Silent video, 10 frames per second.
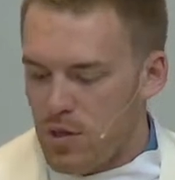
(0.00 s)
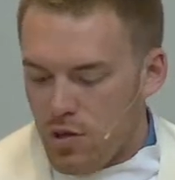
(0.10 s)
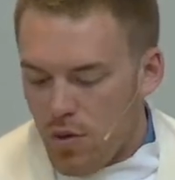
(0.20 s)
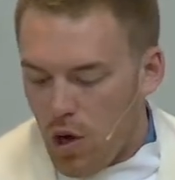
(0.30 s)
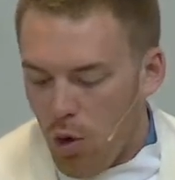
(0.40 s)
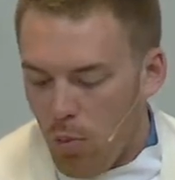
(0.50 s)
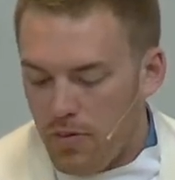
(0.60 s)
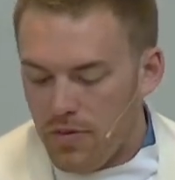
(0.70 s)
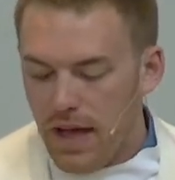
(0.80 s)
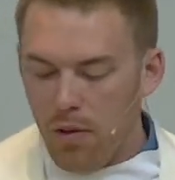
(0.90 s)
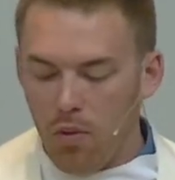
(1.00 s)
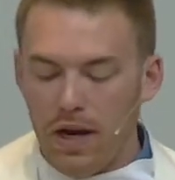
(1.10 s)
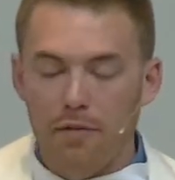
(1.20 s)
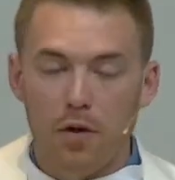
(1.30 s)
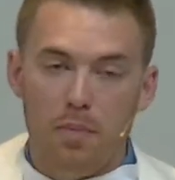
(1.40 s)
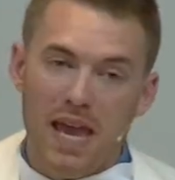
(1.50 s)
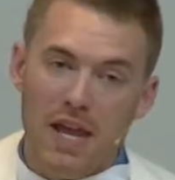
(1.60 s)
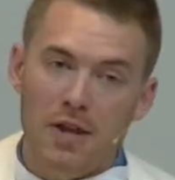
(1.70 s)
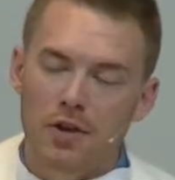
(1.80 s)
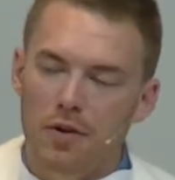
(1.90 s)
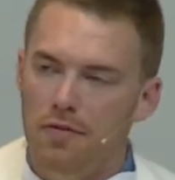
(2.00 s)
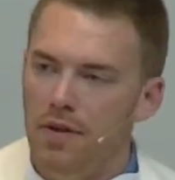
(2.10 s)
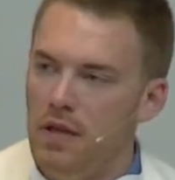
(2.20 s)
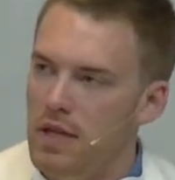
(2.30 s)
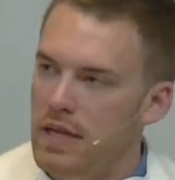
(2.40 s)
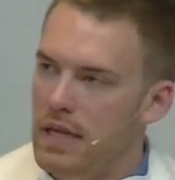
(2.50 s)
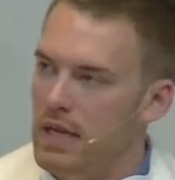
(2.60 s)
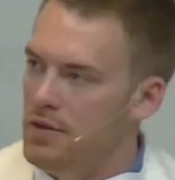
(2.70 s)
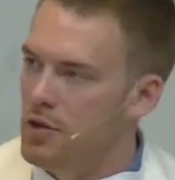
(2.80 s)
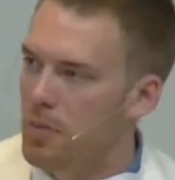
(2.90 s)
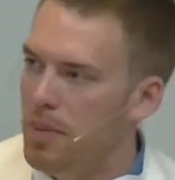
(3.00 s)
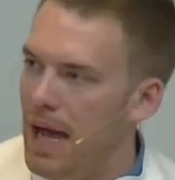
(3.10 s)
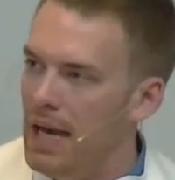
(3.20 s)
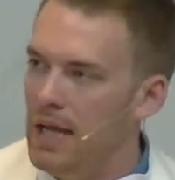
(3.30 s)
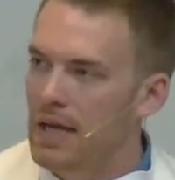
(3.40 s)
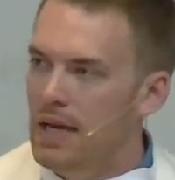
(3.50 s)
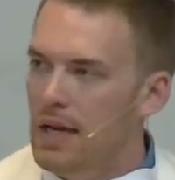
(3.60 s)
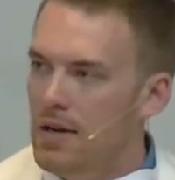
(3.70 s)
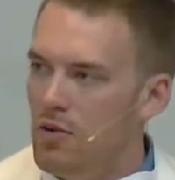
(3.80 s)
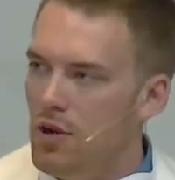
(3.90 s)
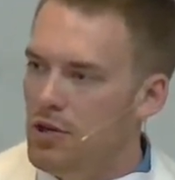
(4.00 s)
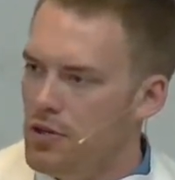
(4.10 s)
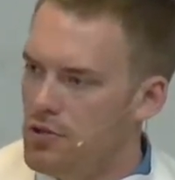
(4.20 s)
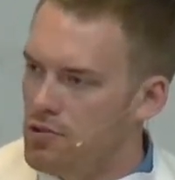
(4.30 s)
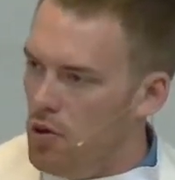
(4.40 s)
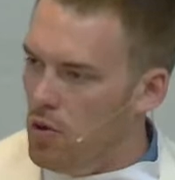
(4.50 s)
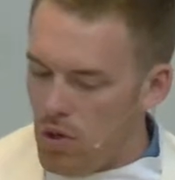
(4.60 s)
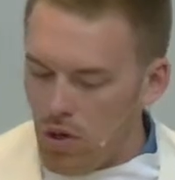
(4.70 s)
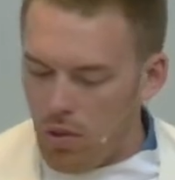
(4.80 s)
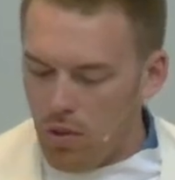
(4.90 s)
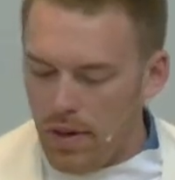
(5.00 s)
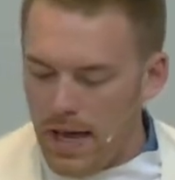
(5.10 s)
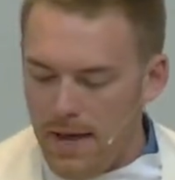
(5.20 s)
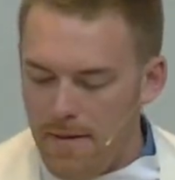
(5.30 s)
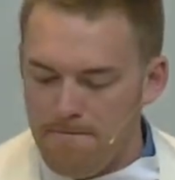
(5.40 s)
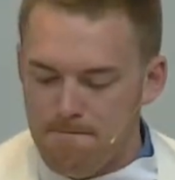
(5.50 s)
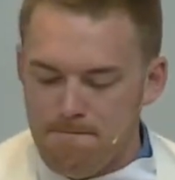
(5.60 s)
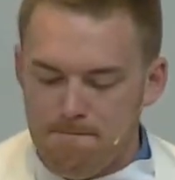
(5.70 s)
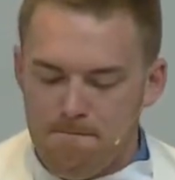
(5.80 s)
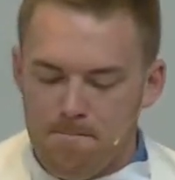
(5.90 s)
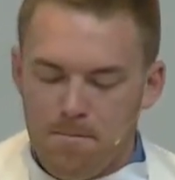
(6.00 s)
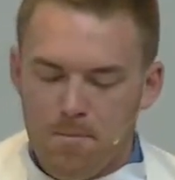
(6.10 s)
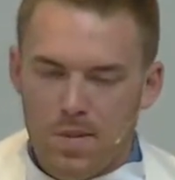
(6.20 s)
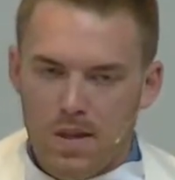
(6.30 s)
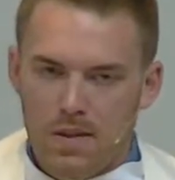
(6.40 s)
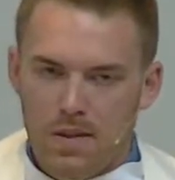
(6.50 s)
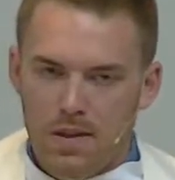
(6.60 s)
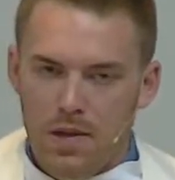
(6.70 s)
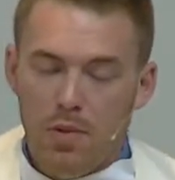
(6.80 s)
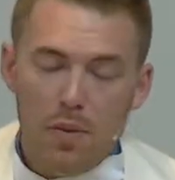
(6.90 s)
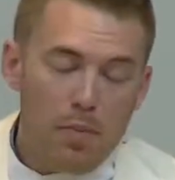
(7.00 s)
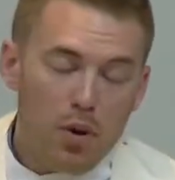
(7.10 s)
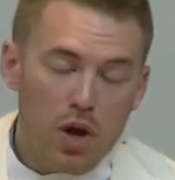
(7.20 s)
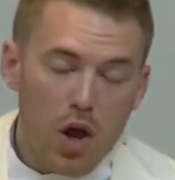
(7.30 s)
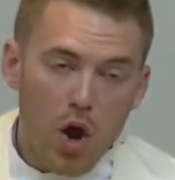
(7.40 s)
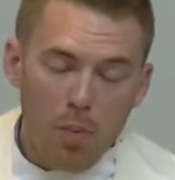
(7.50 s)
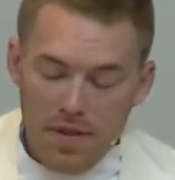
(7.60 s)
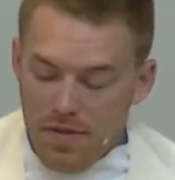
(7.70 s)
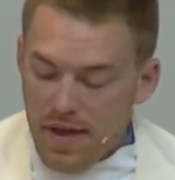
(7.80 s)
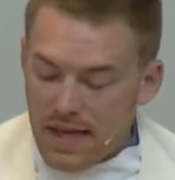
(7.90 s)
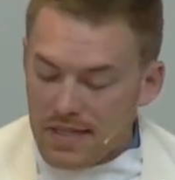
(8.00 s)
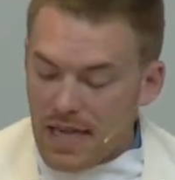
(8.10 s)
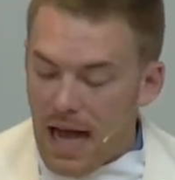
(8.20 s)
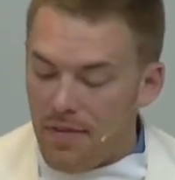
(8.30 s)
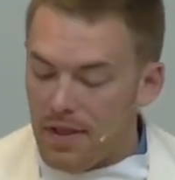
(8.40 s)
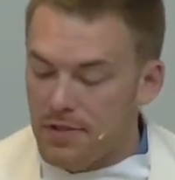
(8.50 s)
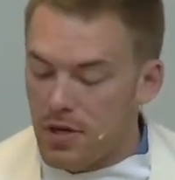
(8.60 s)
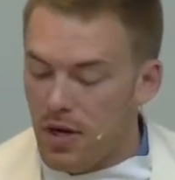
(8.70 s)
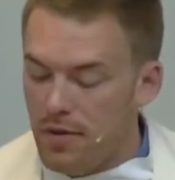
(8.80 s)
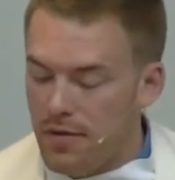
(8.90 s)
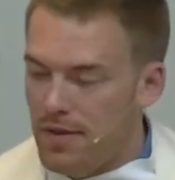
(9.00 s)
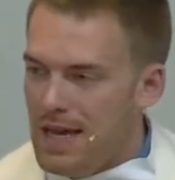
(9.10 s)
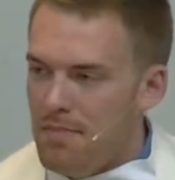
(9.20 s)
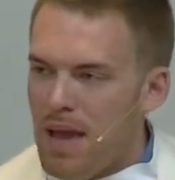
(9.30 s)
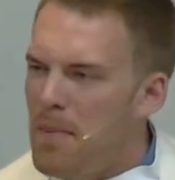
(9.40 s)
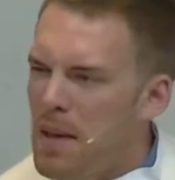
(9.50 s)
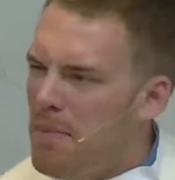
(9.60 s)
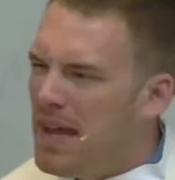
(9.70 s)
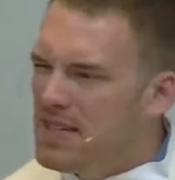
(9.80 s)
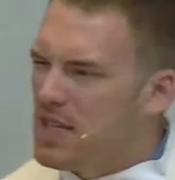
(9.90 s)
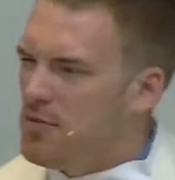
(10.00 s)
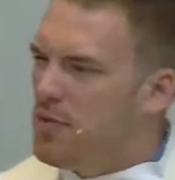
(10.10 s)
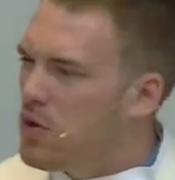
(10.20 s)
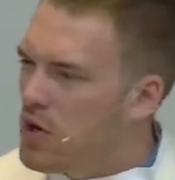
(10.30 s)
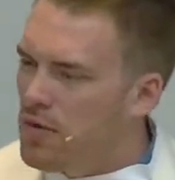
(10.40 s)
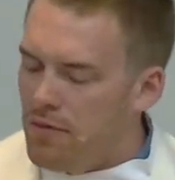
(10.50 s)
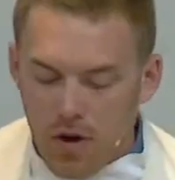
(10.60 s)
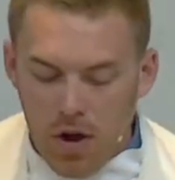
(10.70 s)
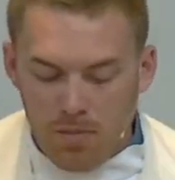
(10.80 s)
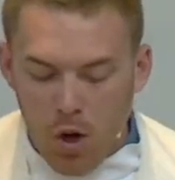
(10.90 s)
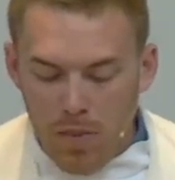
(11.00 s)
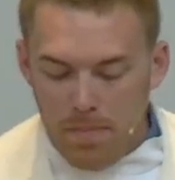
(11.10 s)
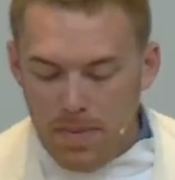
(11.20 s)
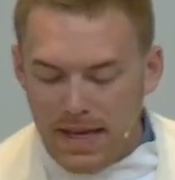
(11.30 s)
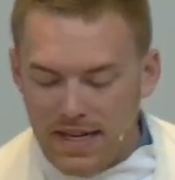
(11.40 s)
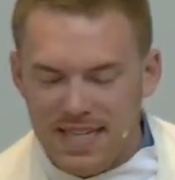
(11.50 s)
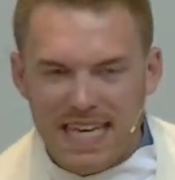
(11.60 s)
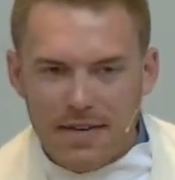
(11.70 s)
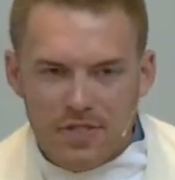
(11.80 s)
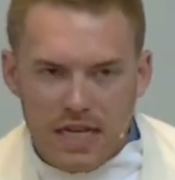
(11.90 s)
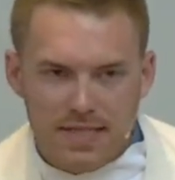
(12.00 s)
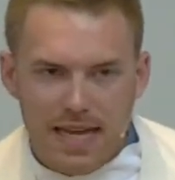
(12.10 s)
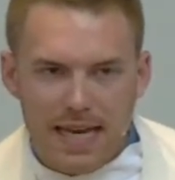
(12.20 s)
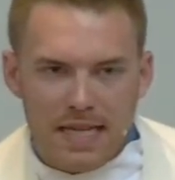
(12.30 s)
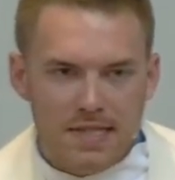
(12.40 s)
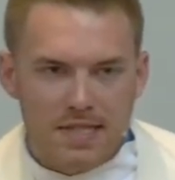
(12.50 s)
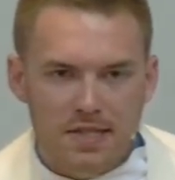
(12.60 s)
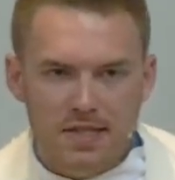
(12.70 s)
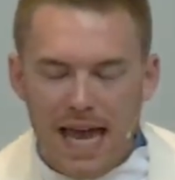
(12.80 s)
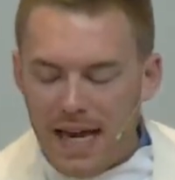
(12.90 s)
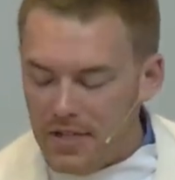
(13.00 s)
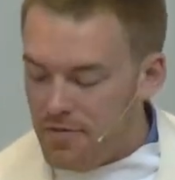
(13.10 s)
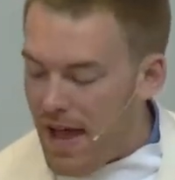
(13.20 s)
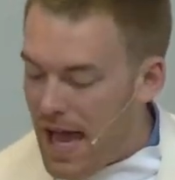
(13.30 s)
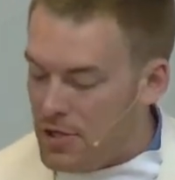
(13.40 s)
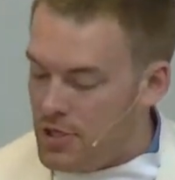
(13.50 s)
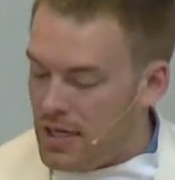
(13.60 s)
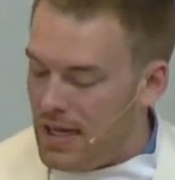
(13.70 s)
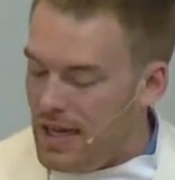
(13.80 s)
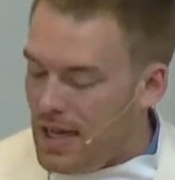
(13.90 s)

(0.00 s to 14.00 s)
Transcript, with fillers: You hope that whatever pain you're feeling in your body or in your soul will go away. And when we put our hope in things on this earth, maybe it makes us feel good for a moment because it gives us that instant satisfaction